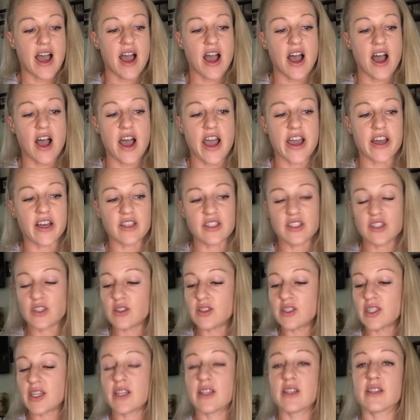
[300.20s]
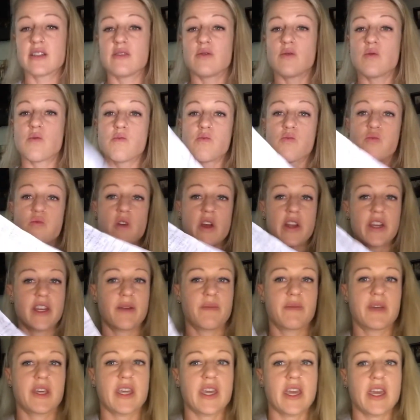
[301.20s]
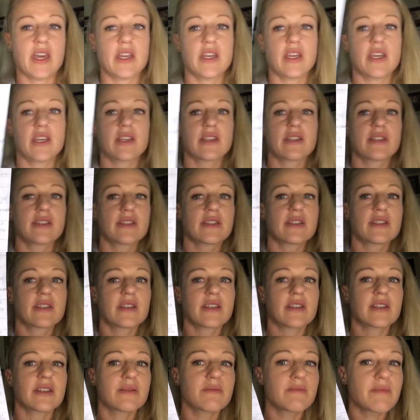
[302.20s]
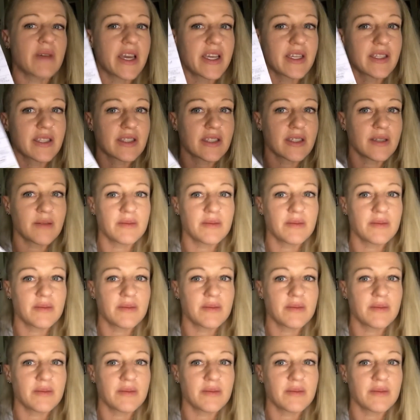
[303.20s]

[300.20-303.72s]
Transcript: I also did running mechanics. This might seem